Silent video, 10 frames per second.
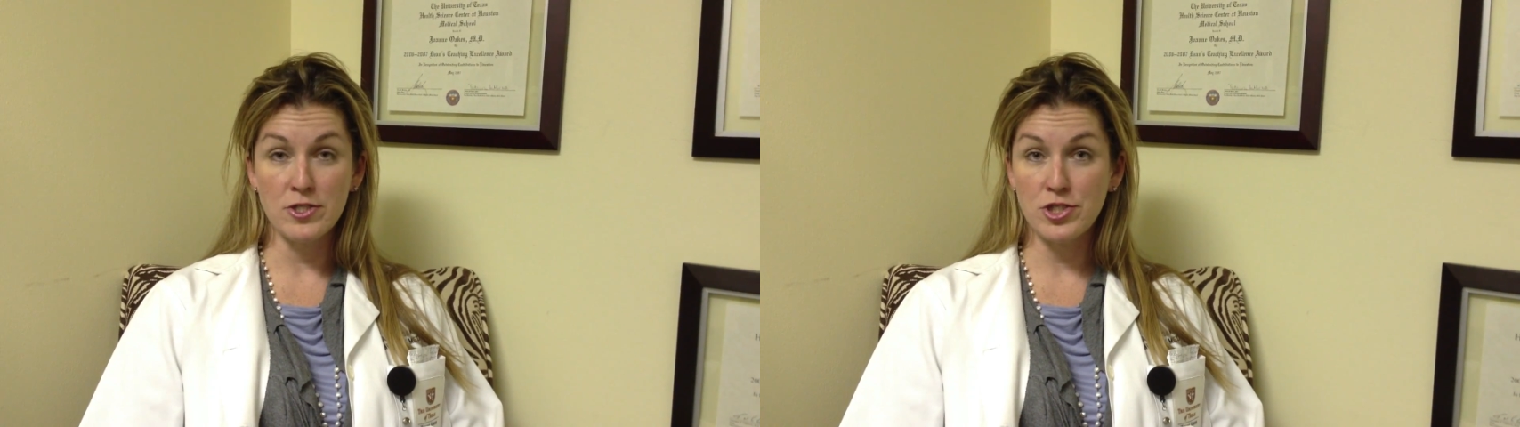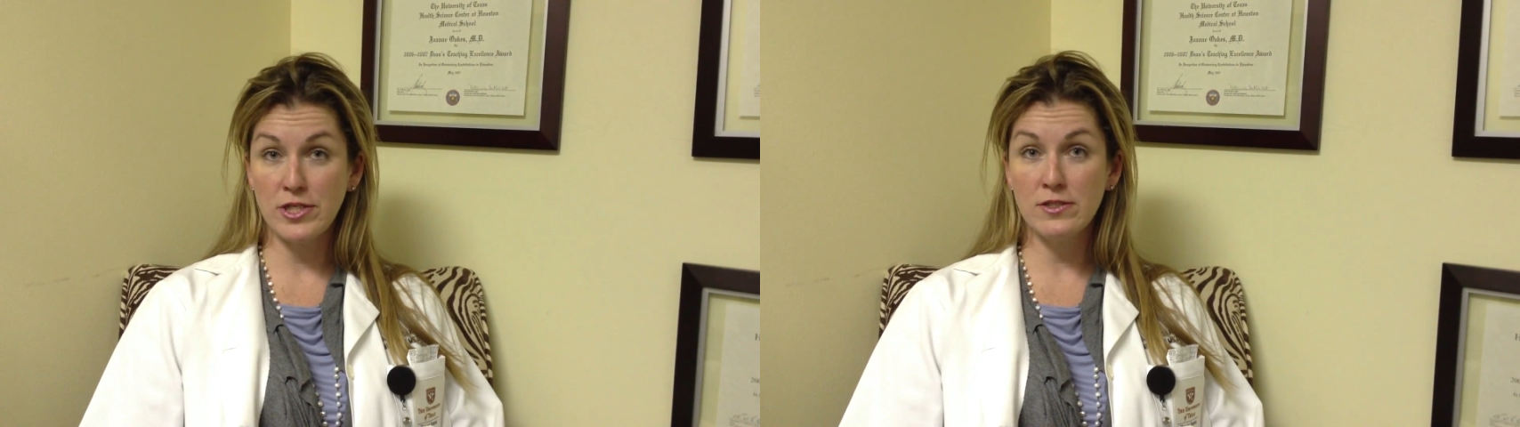
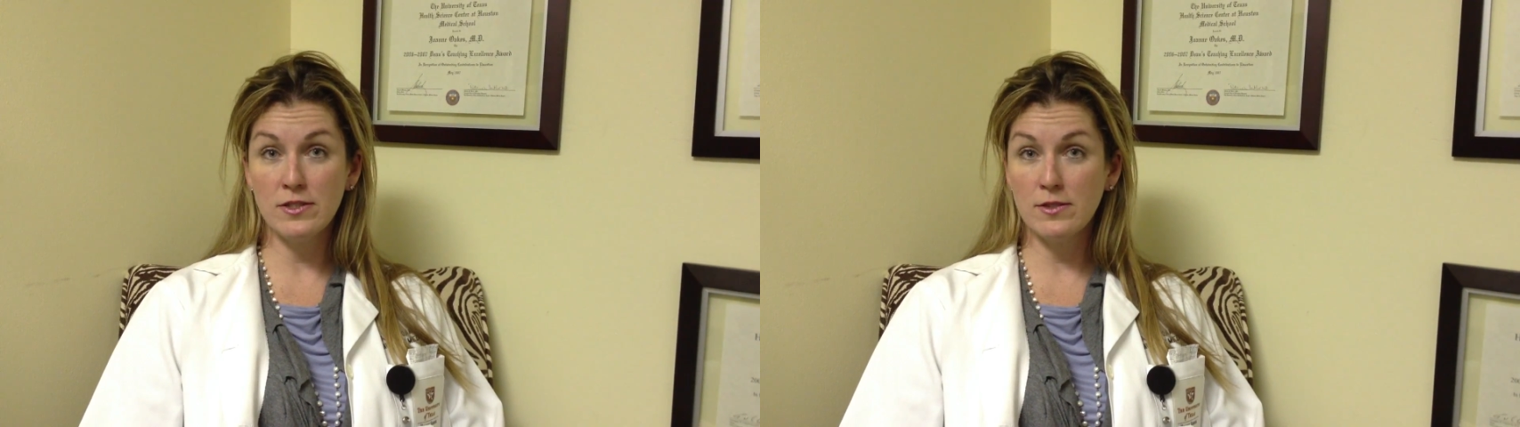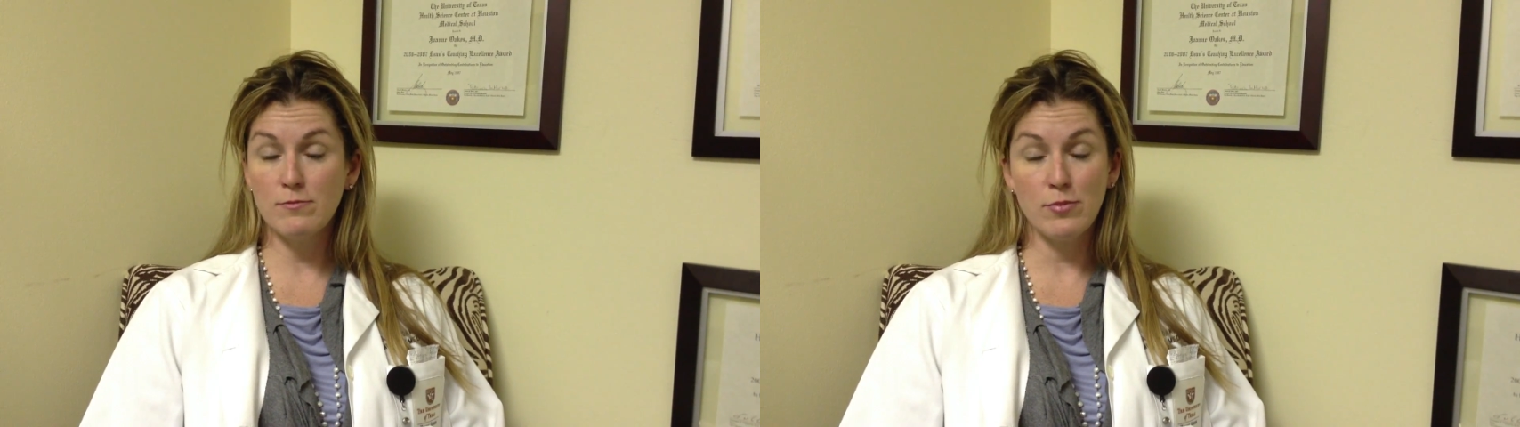
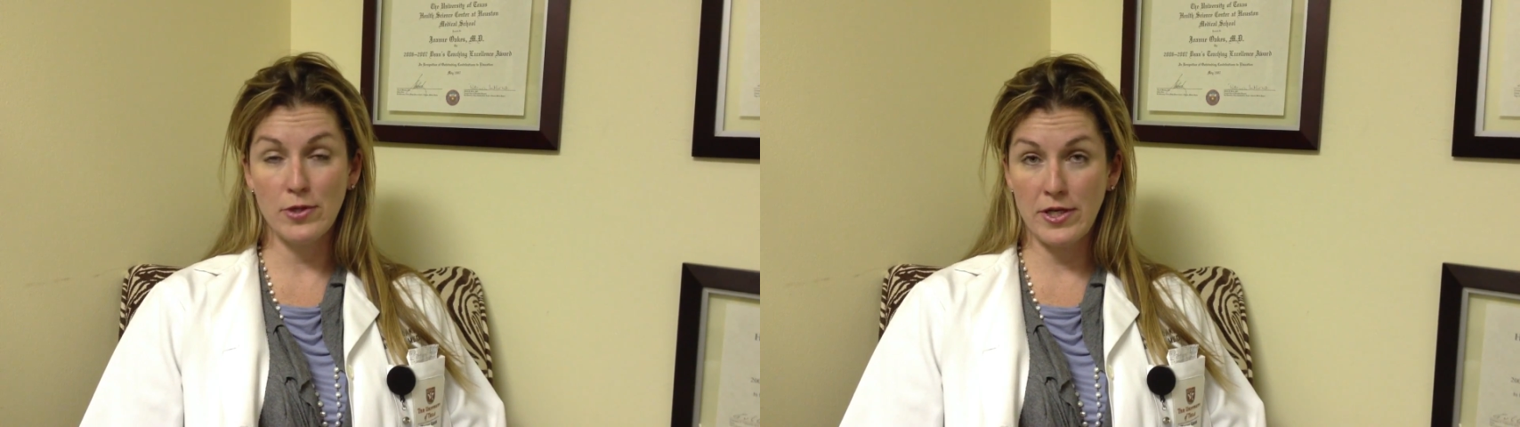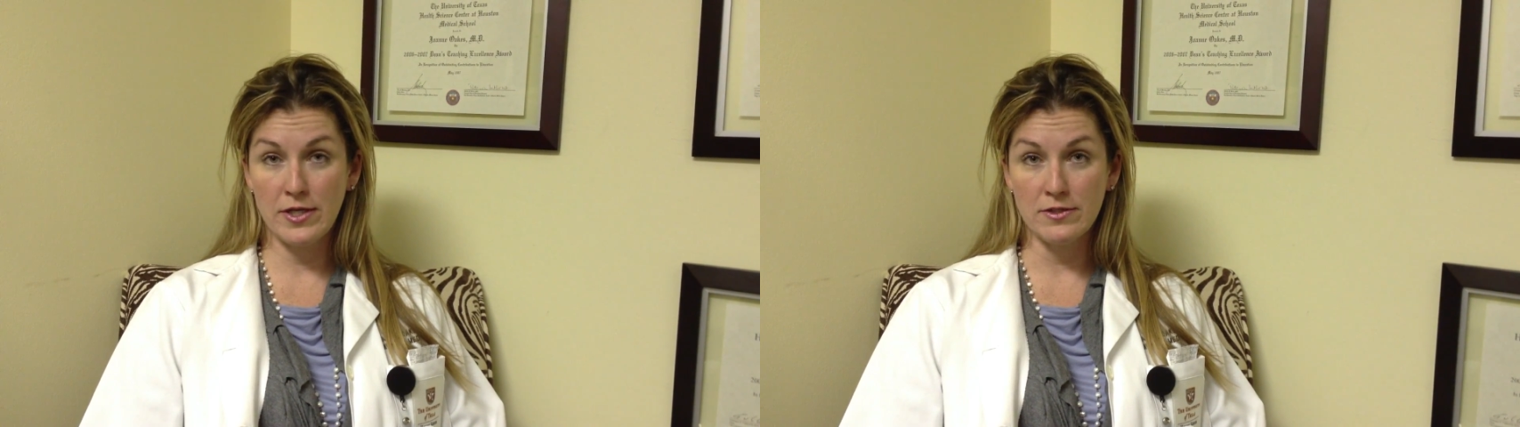Sheila
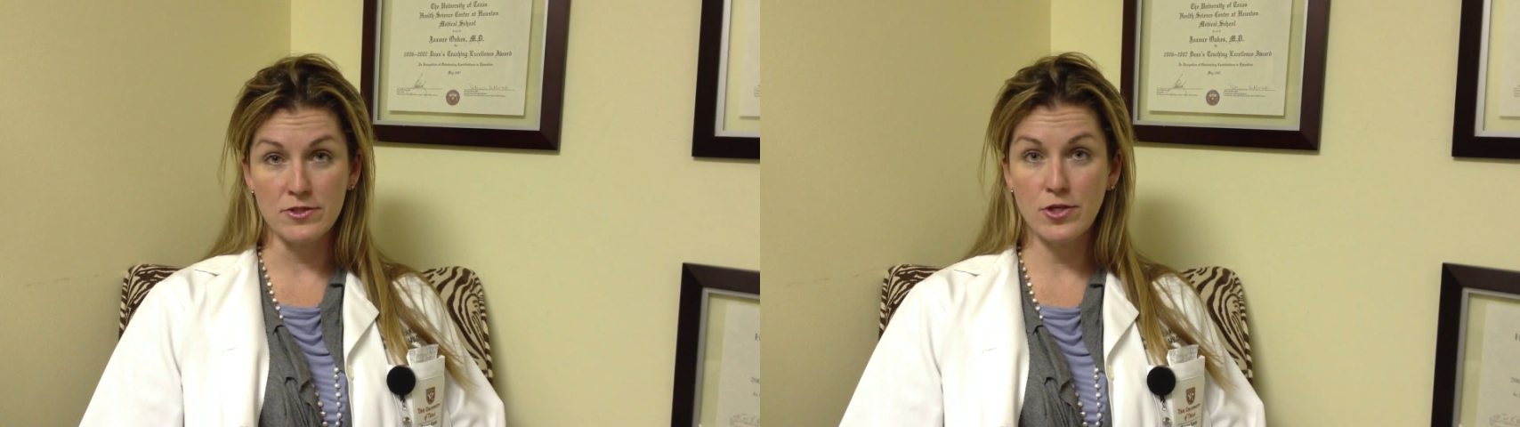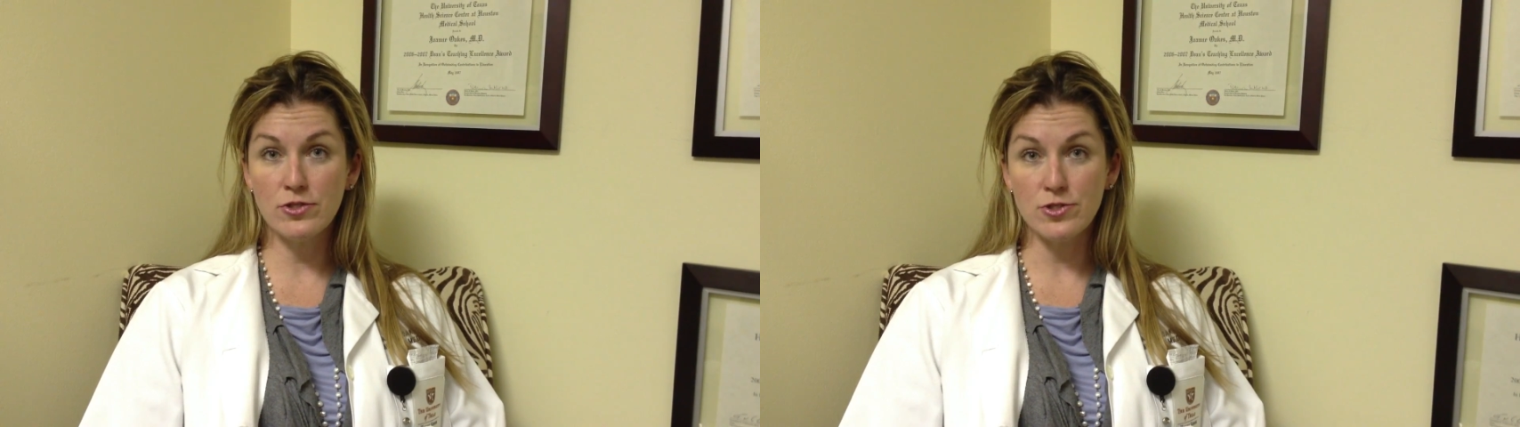brings
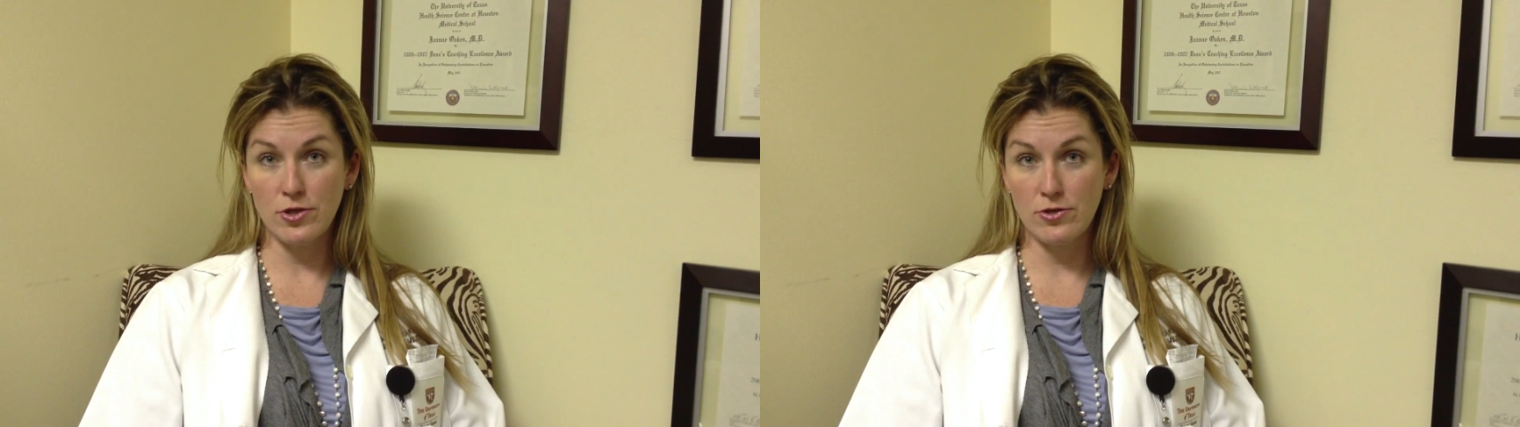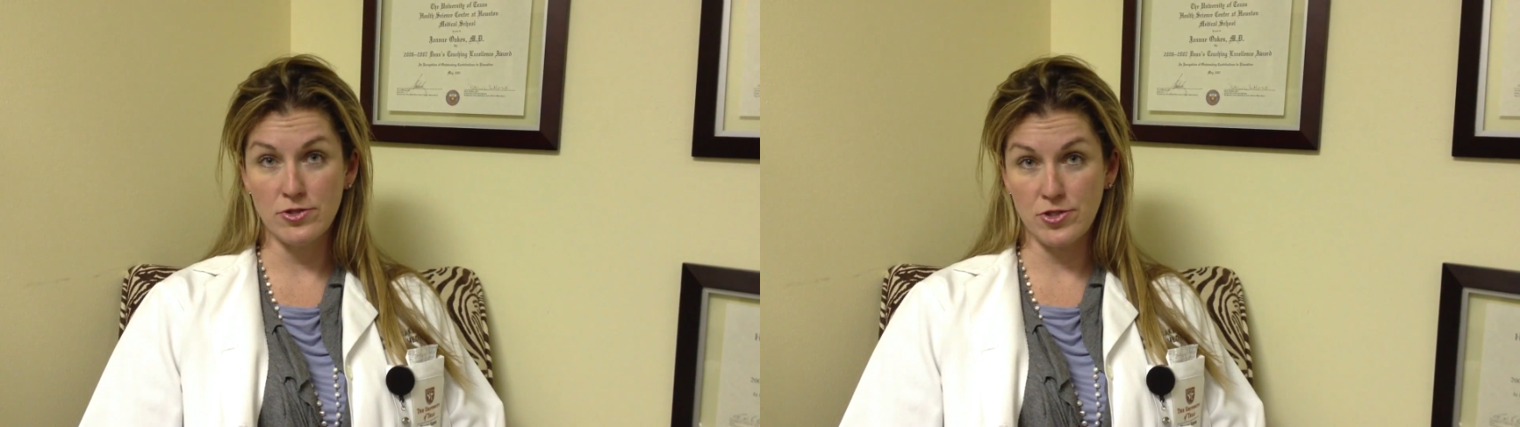
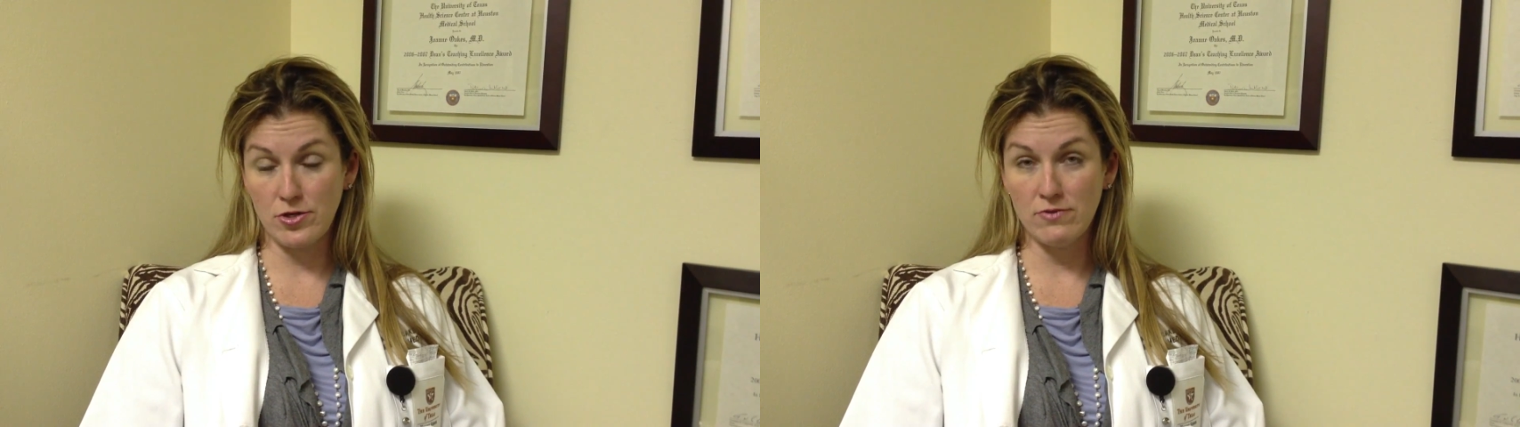concerns to her